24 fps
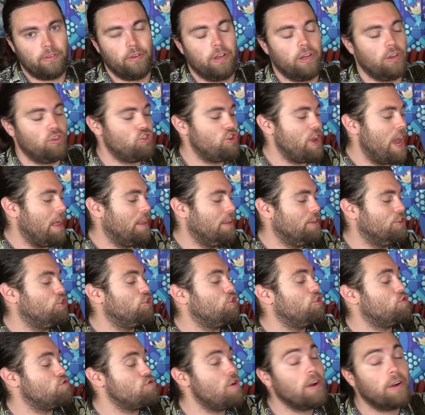So you're going to challenge
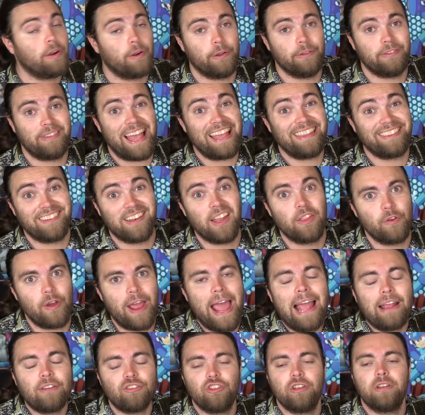drunkards as another
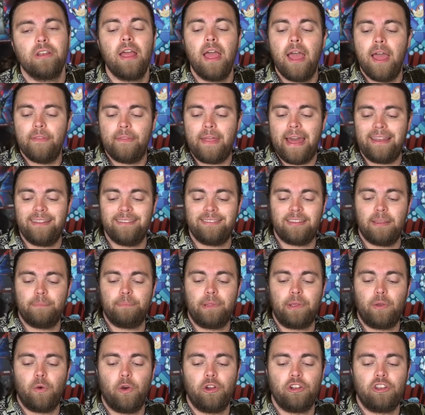action. That is
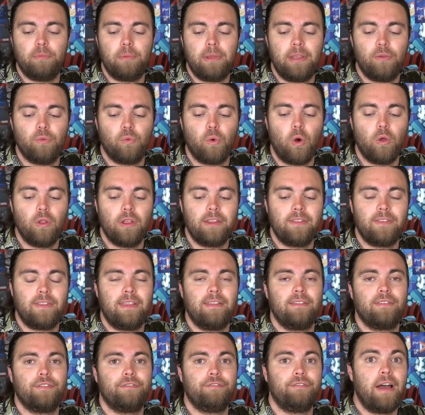simply going to be rolling
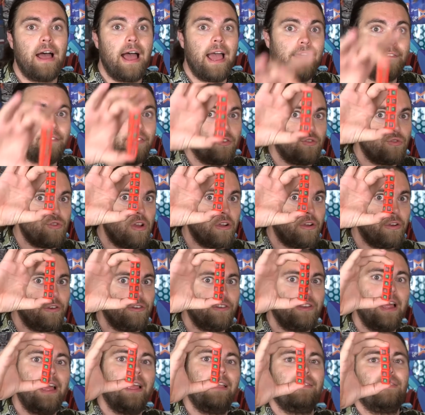these five
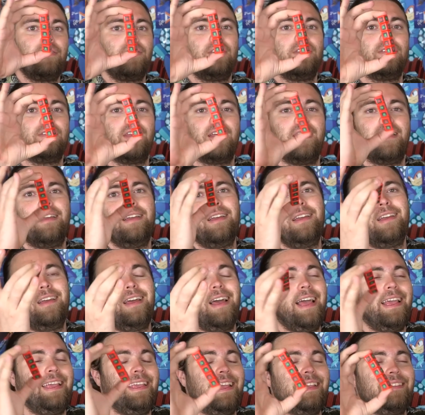drunkard dice, or these, uh,
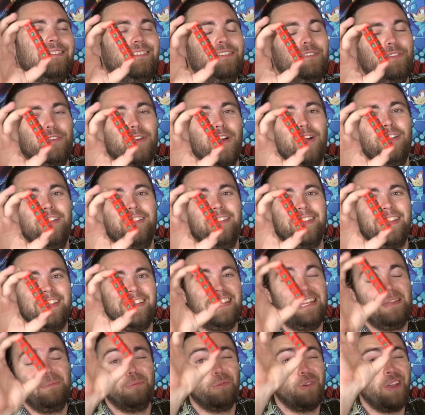I guess you would call it like
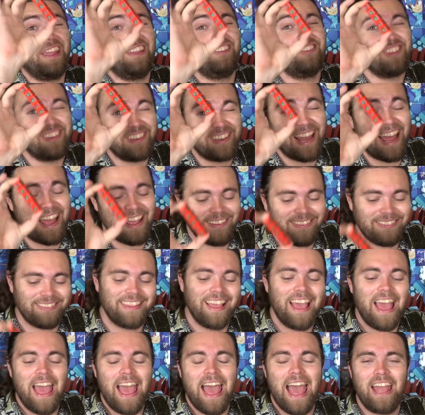inebriation dice,
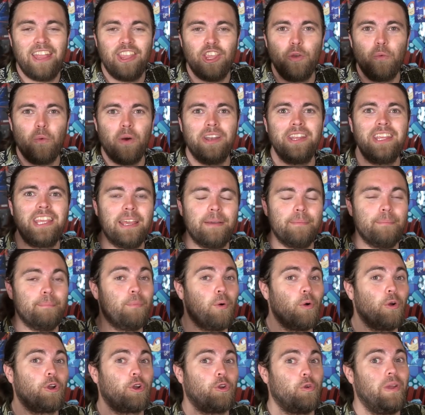and you want to get
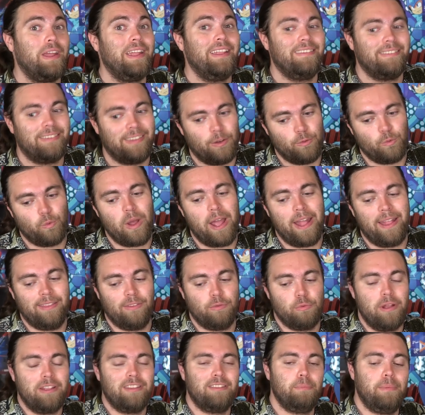more greens than
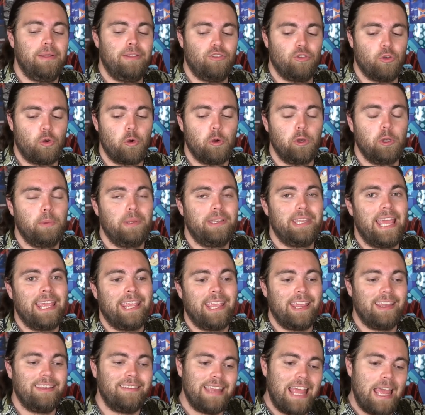reds. Reds means you're going to be
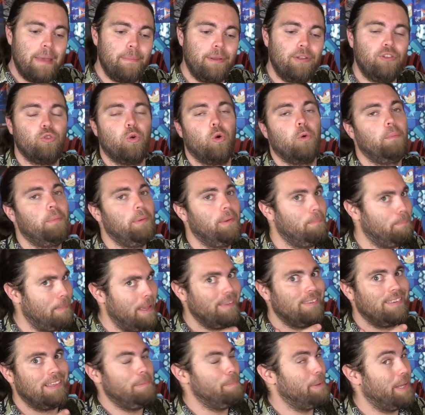taking damage or be
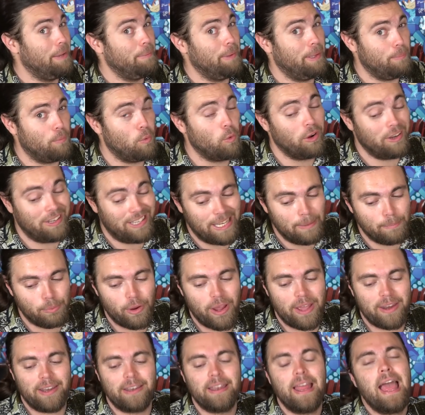basically becoming more
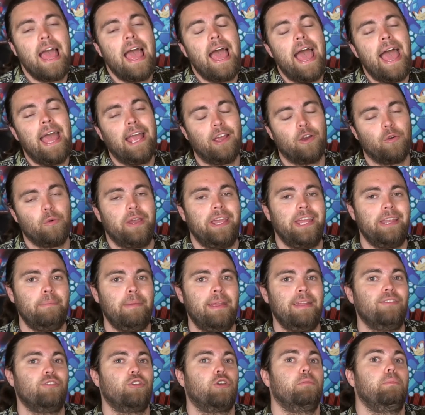inebriated. And green
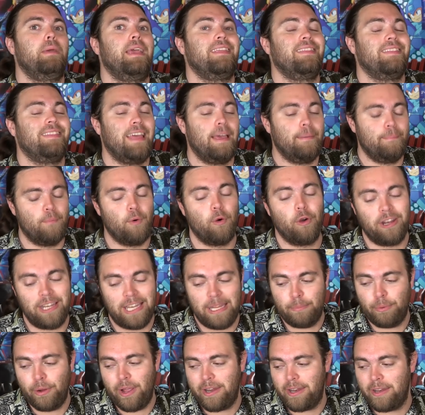means you're going to make them more
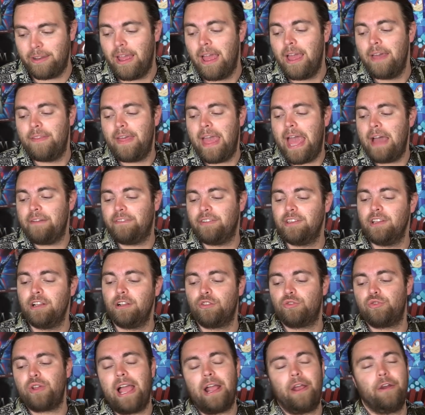inebriated. They have a
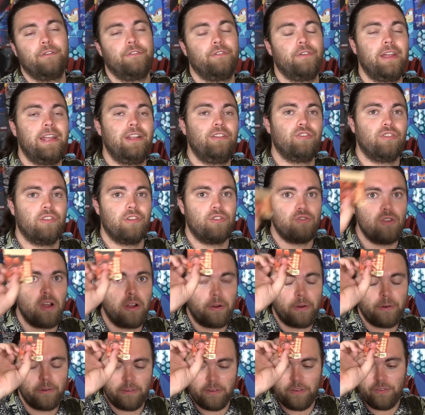little tracker for each of the
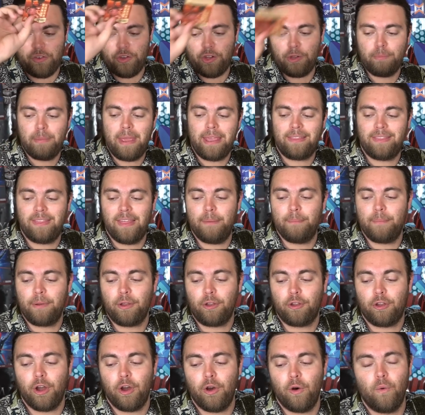drunkards, and if you can make them
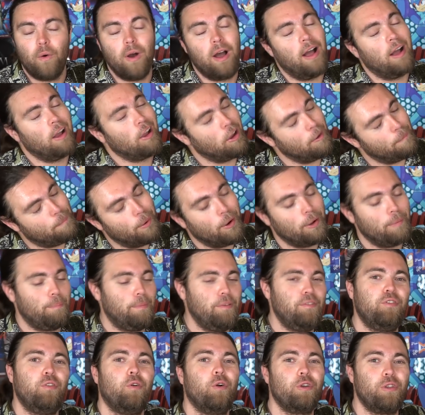go uh, kaput
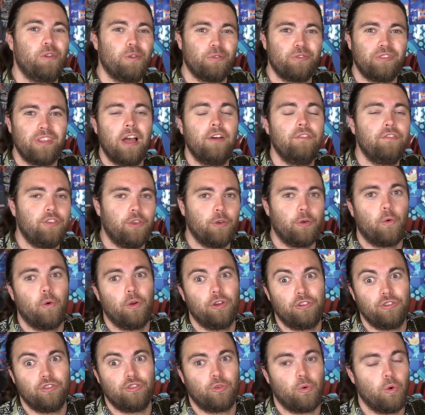before yourself, you're
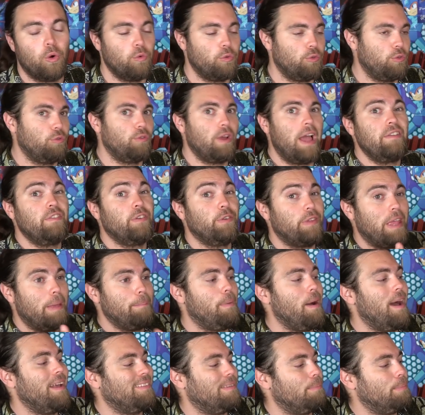going to score survivors and
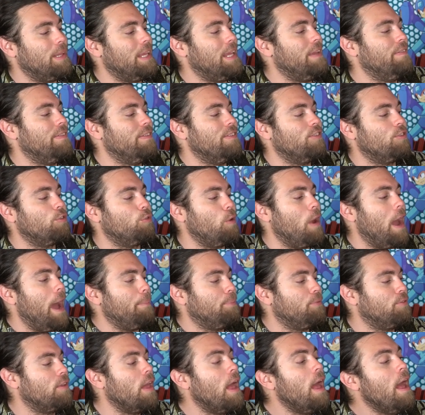possibly even
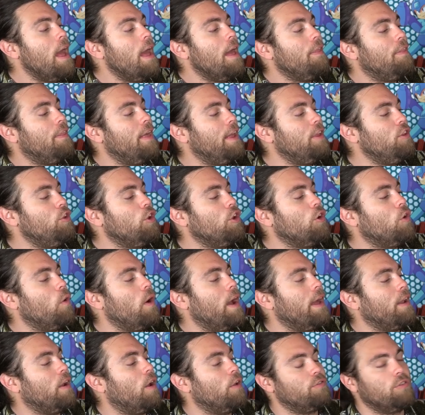scraps. Then you can go
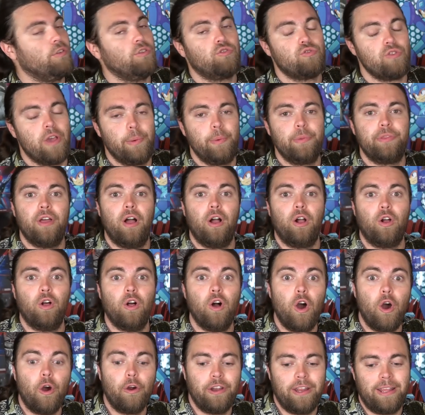ahead and also trade with Uncle
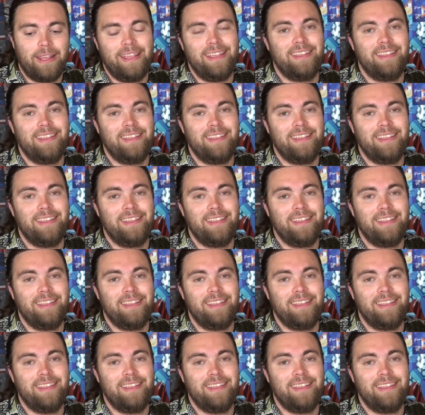Harding.